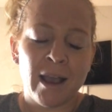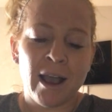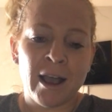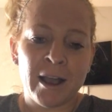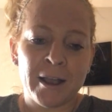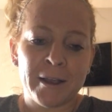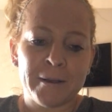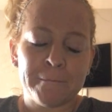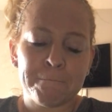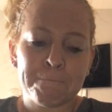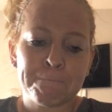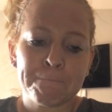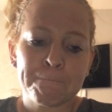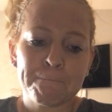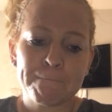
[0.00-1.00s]

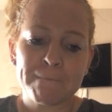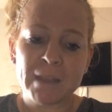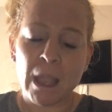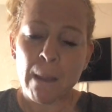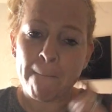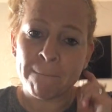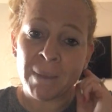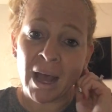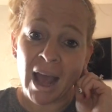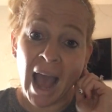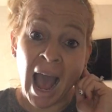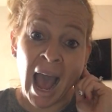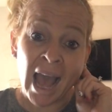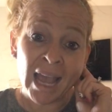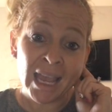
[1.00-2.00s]
But
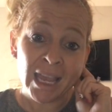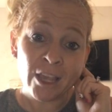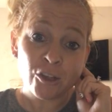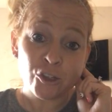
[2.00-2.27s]
I